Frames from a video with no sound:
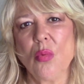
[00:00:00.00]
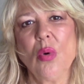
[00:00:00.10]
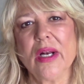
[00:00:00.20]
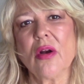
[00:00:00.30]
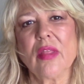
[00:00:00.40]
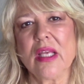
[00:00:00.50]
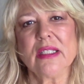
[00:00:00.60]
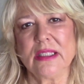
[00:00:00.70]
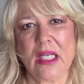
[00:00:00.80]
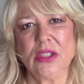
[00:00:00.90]
What are the
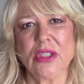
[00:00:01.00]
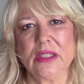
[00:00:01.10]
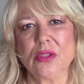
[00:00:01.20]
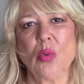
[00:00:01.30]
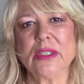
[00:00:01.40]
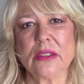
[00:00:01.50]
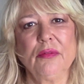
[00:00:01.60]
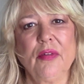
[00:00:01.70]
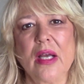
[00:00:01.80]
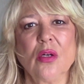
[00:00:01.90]
intentions? What's the
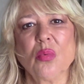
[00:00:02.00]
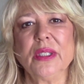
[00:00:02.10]
final